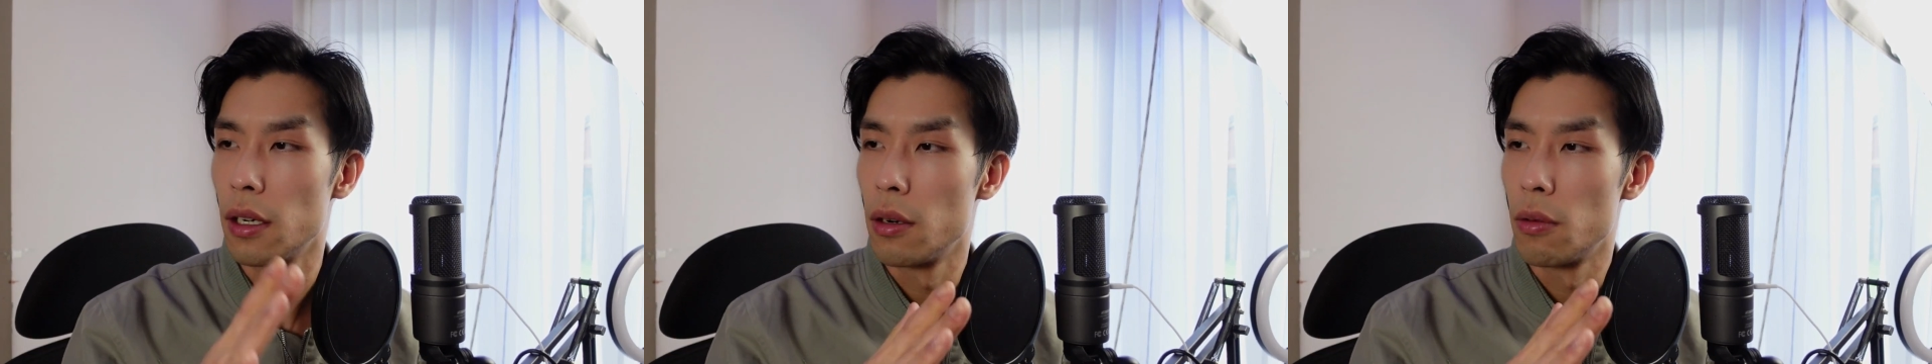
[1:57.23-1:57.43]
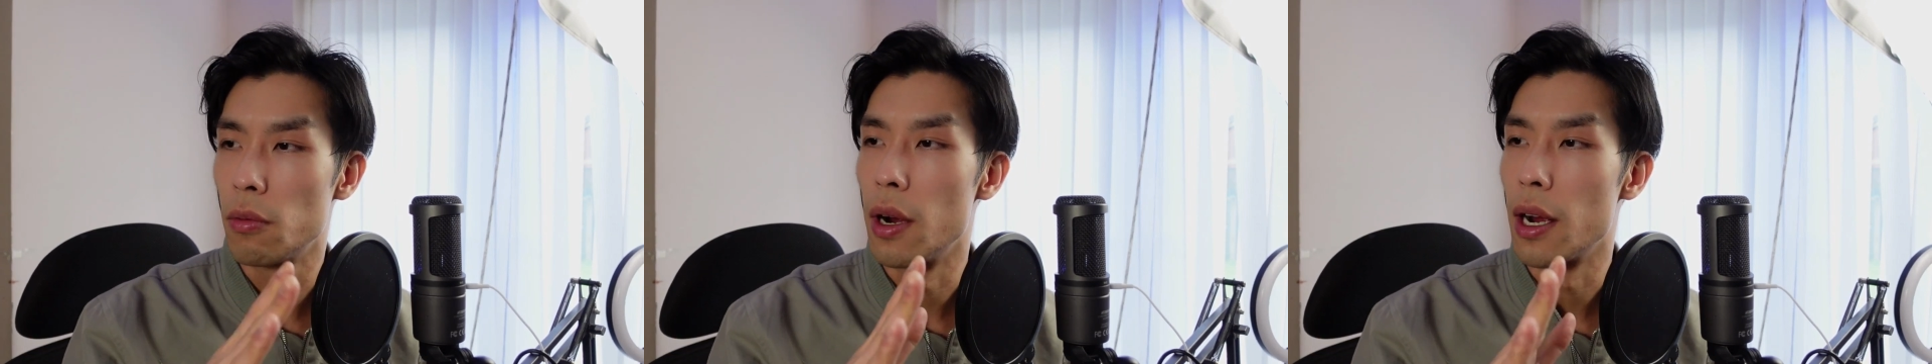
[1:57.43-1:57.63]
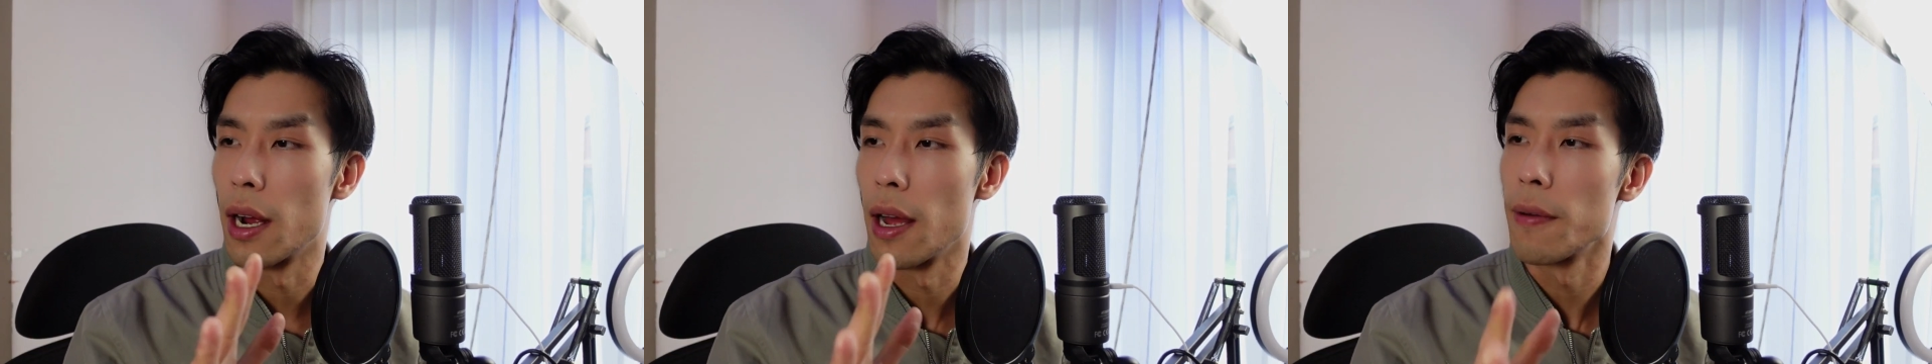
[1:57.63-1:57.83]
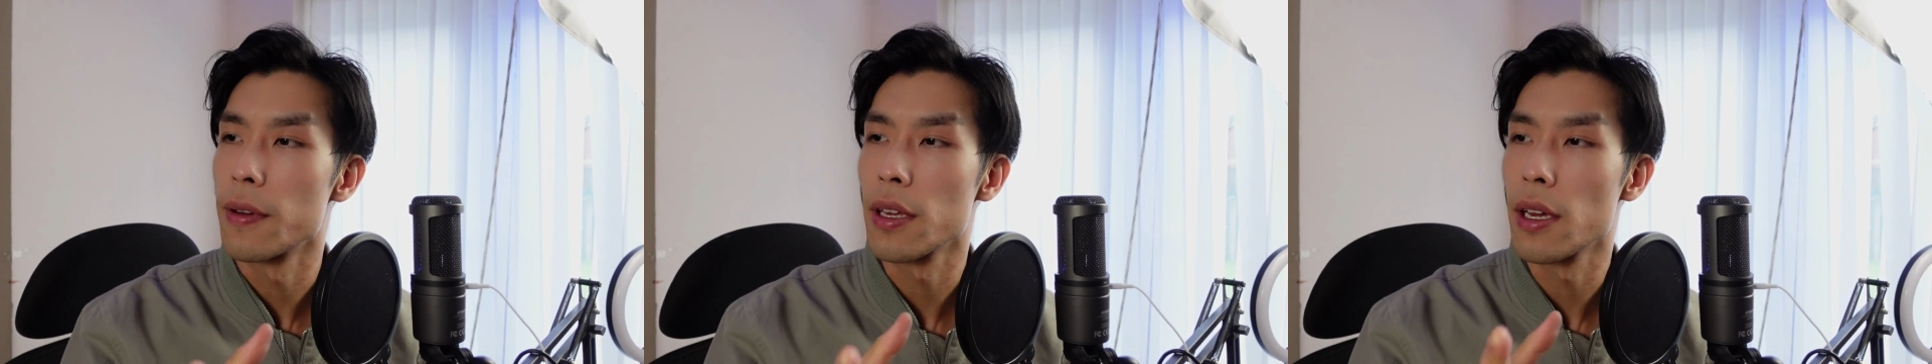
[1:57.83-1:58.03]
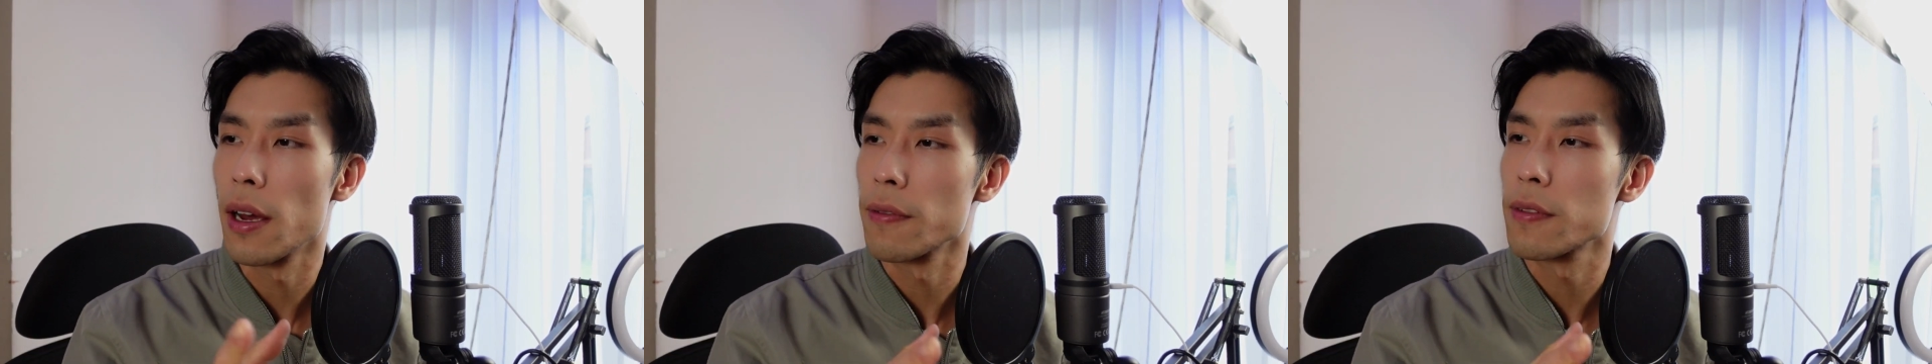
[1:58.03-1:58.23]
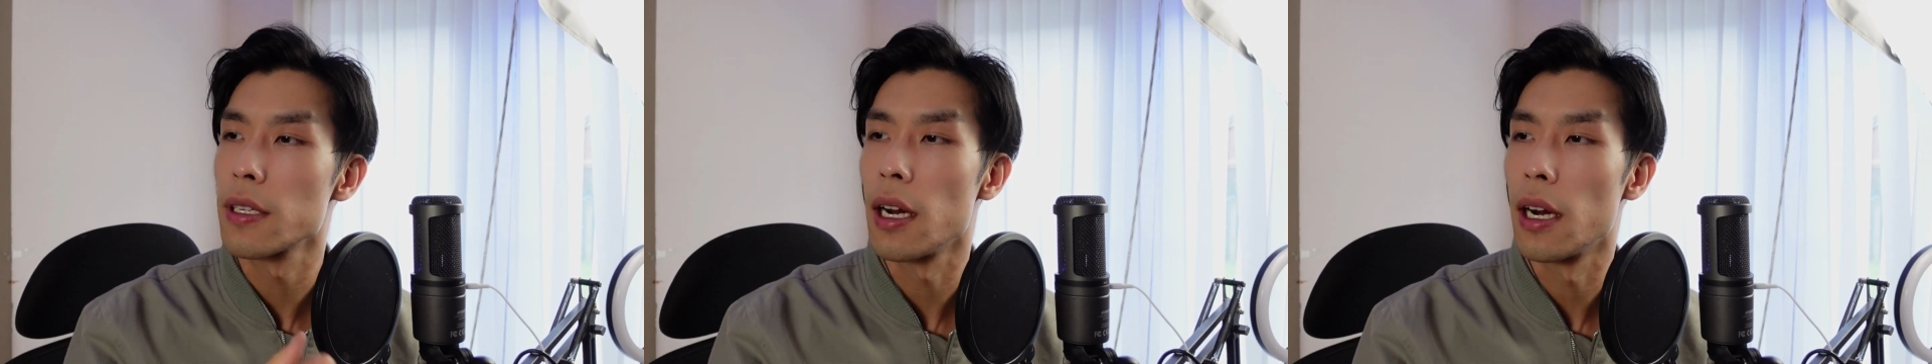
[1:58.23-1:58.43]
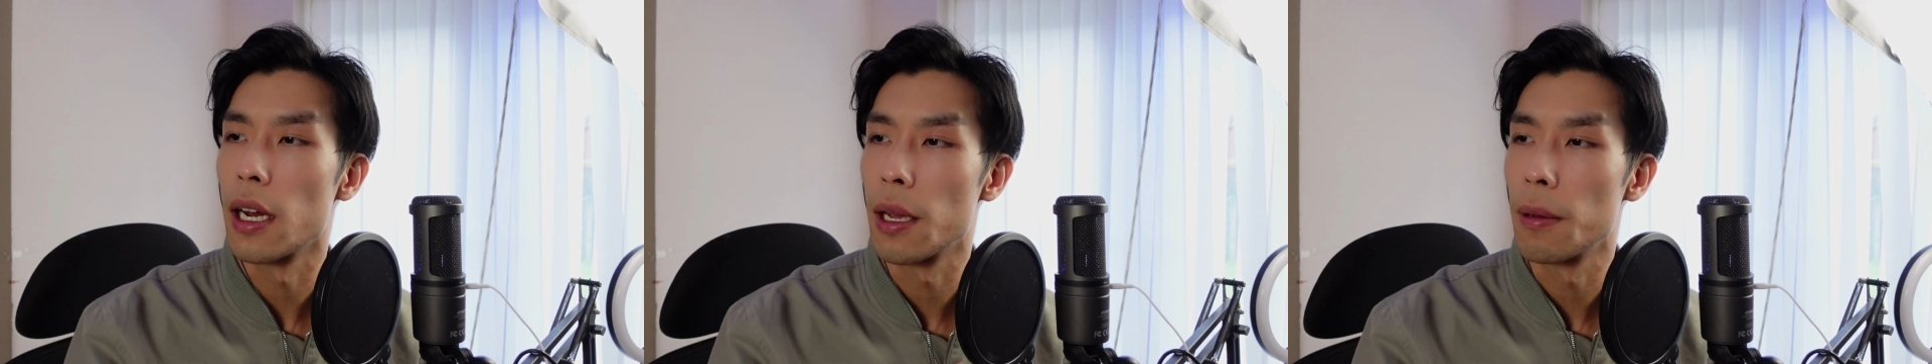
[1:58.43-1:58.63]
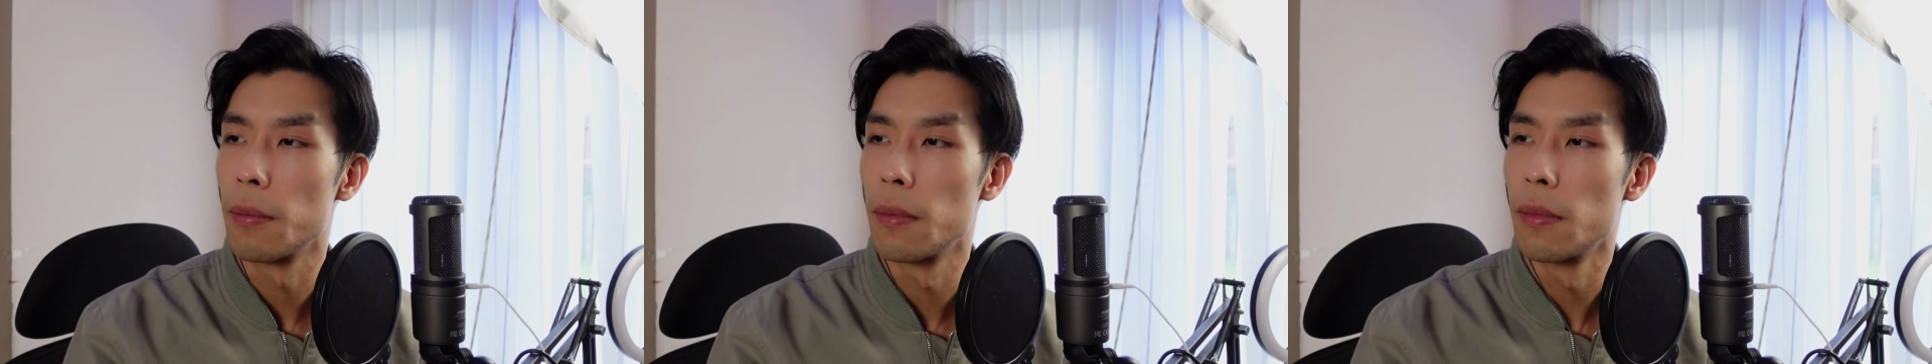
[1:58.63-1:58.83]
whenever you have time,